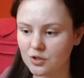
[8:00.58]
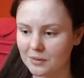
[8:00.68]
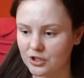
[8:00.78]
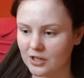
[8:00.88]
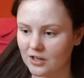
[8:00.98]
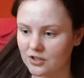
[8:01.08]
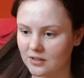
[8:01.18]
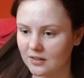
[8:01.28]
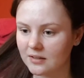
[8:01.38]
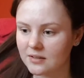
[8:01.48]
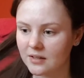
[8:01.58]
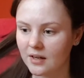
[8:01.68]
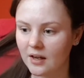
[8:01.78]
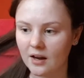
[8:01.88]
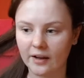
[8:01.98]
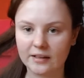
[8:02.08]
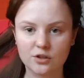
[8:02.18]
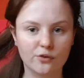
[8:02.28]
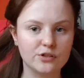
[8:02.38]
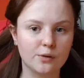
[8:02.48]
with my GHDs. Like, it's
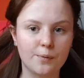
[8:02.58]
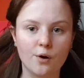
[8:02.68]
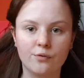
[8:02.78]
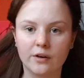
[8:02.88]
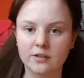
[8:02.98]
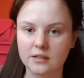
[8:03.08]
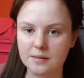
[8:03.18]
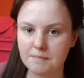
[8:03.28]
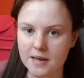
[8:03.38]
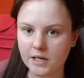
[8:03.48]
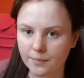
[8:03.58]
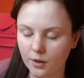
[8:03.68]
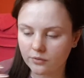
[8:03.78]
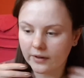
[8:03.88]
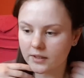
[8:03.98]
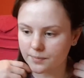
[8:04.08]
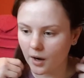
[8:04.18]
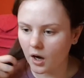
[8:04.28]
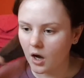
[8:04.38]
obviously not perfect because I didn't make it perfect, but